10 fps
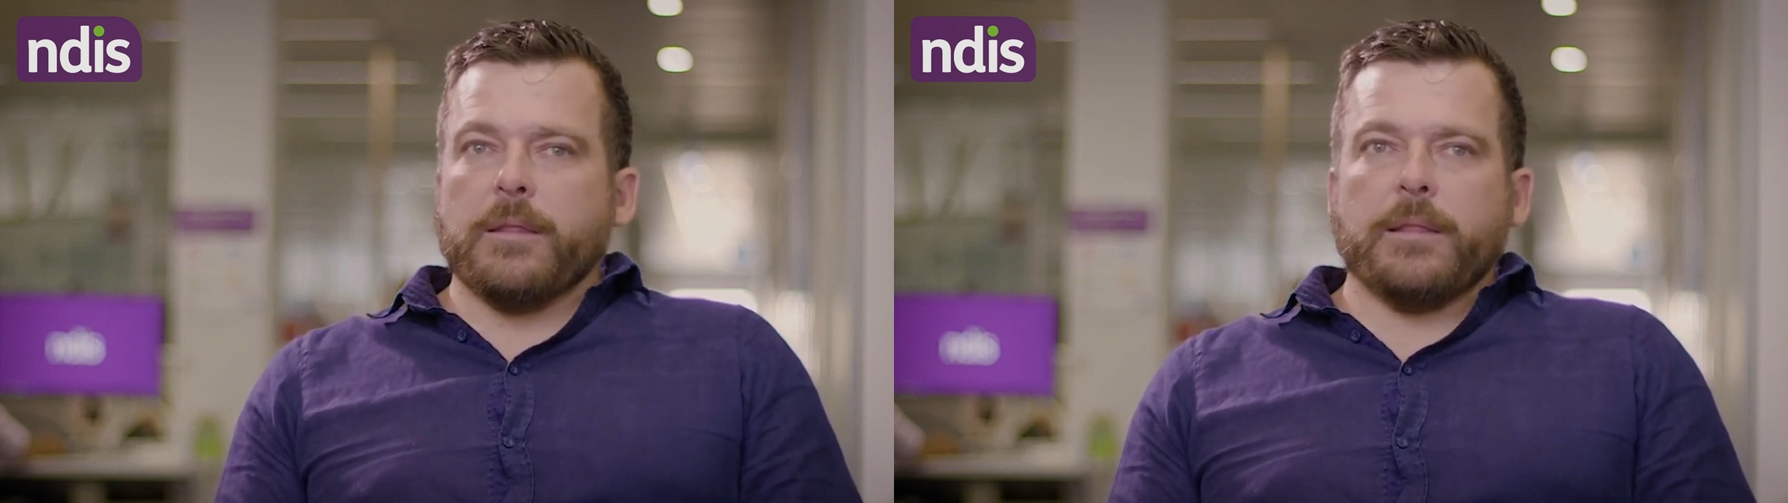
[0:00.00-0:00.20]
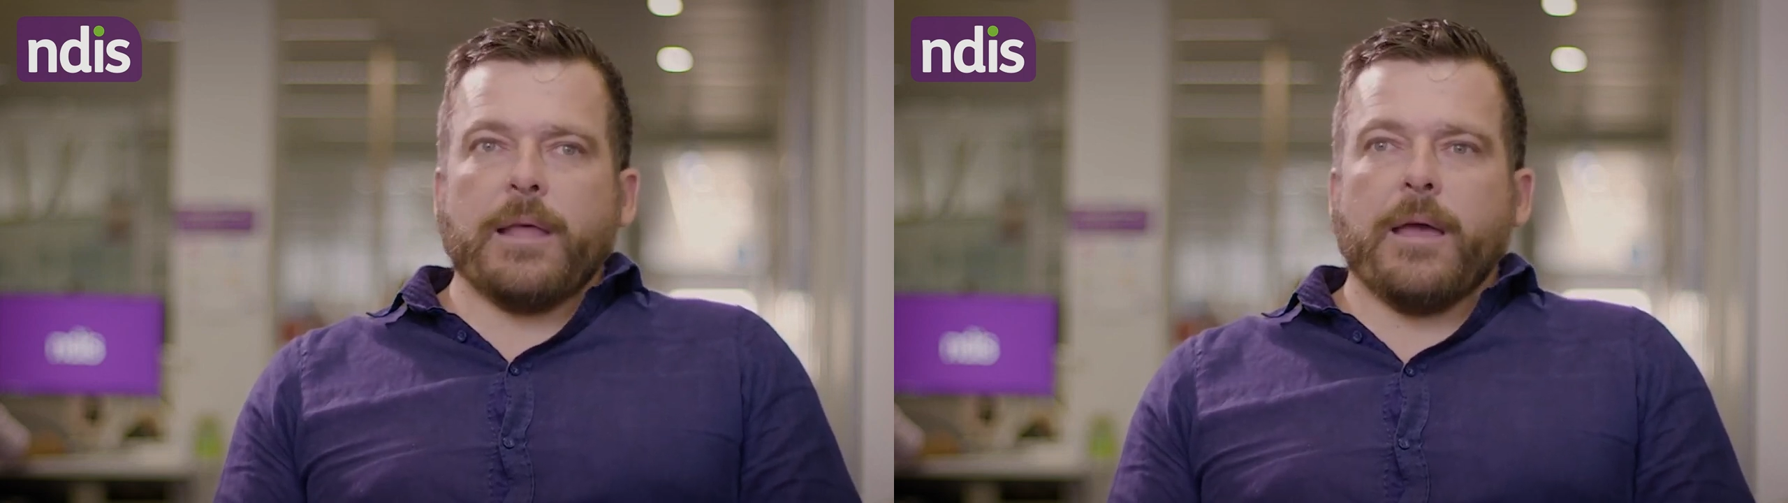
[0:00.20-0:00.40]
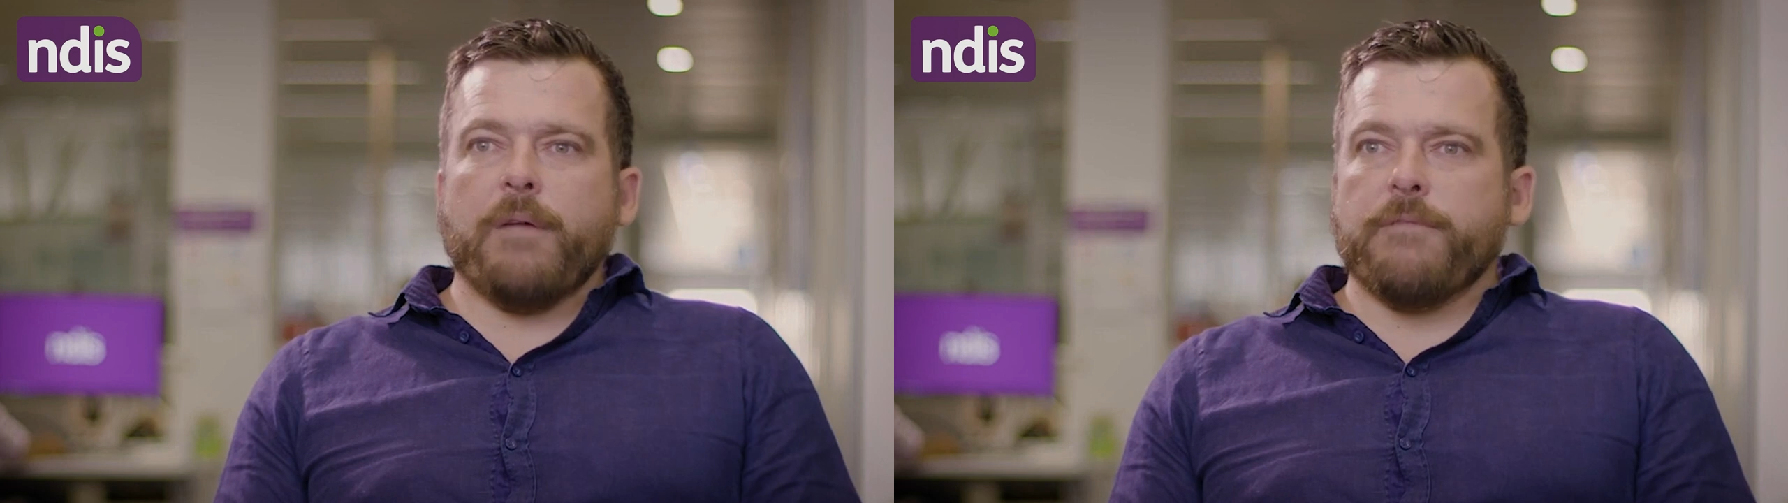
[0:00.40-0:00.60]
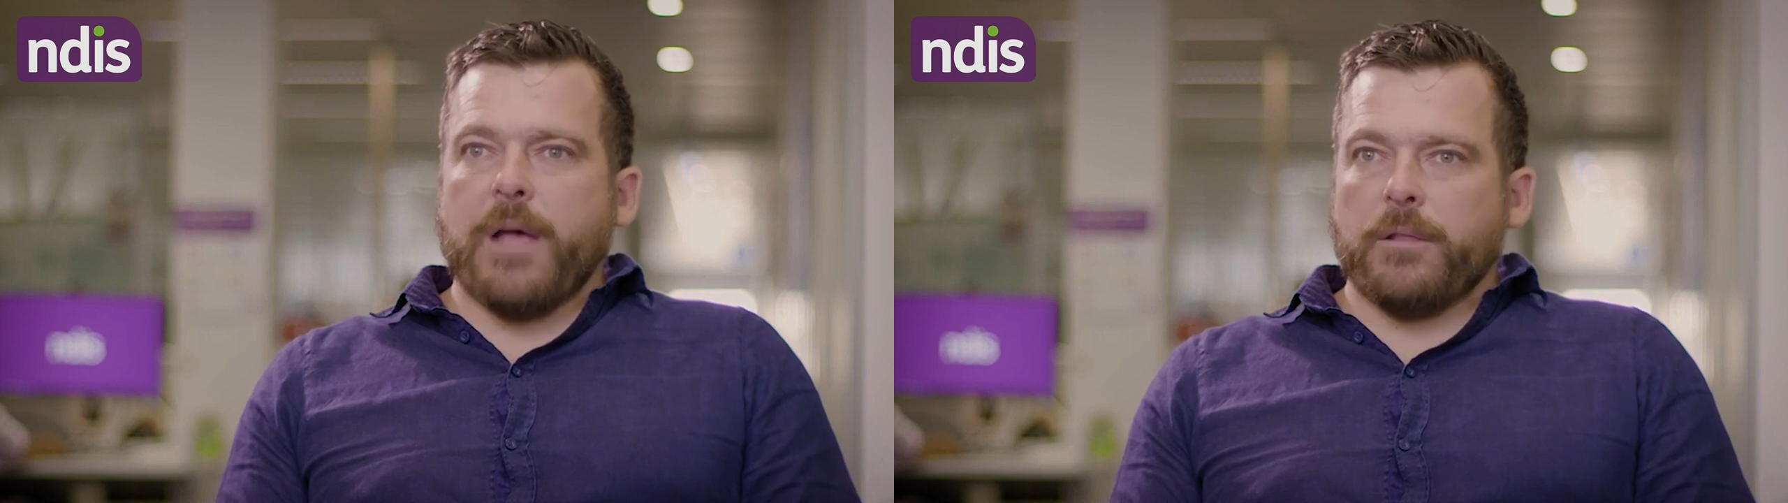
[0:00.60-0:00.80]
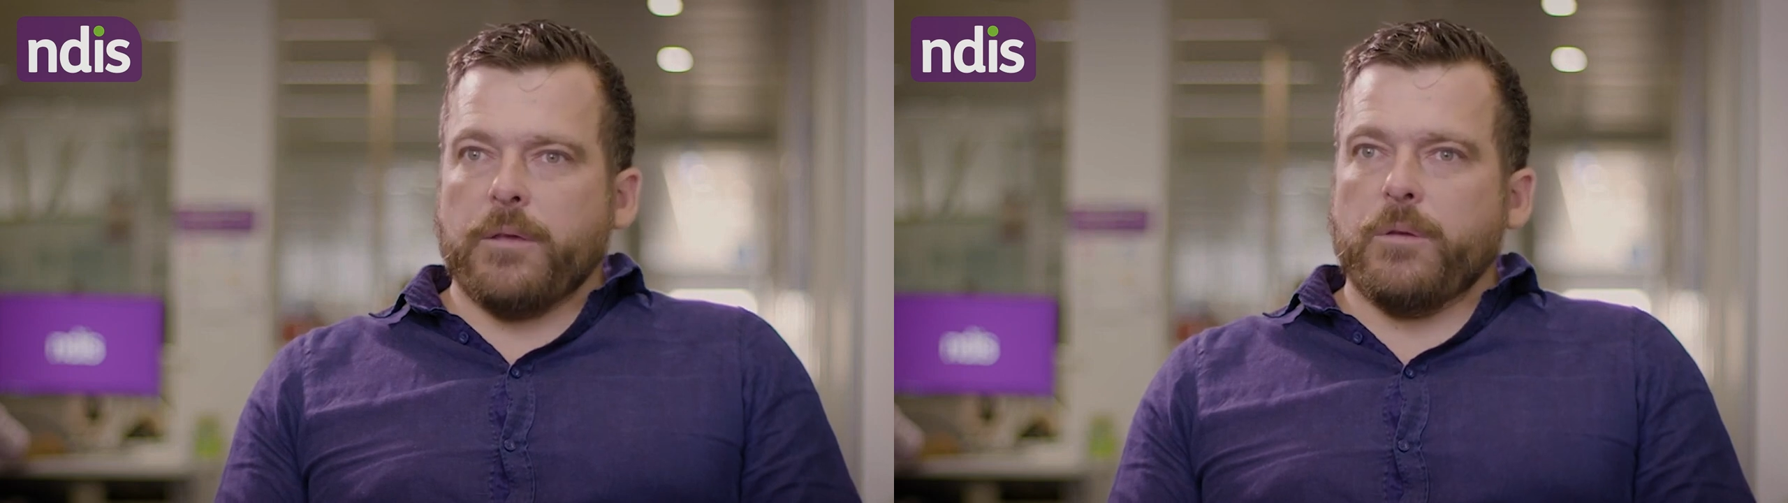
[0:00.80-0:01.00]
that they are
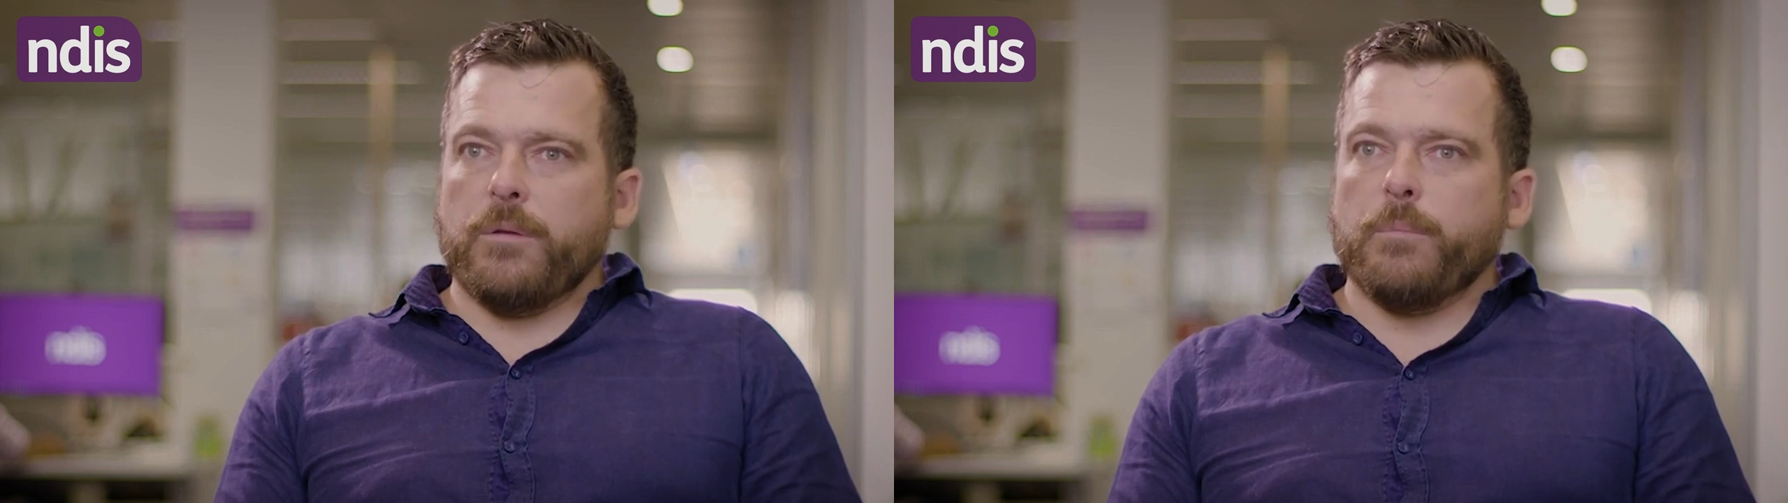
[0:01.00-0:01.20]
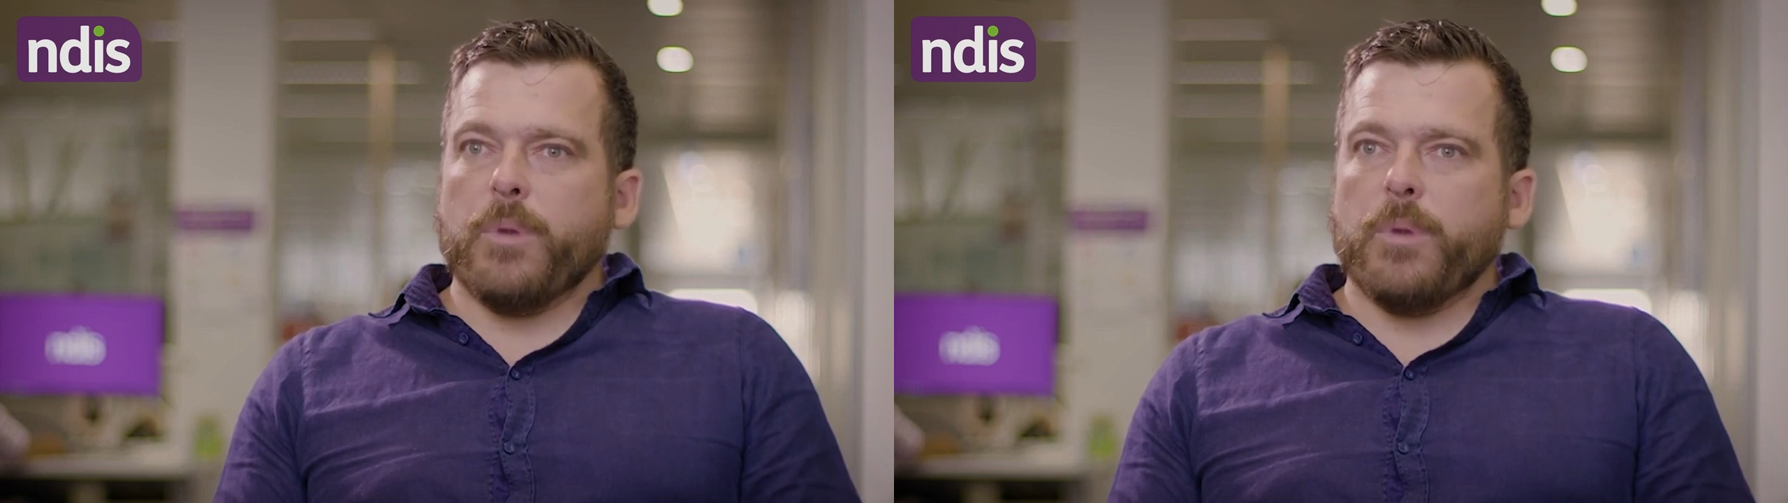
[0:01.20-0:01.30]
valued